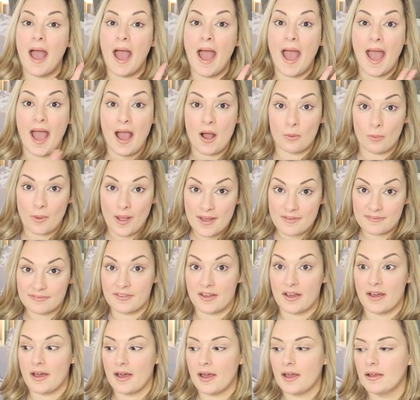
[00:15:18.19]

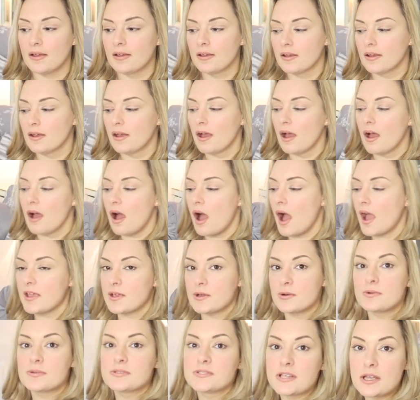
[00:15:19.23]
However,
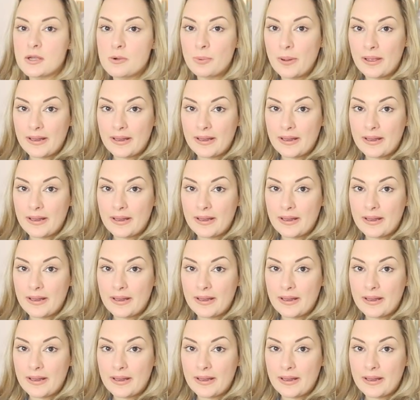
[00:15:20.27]
I also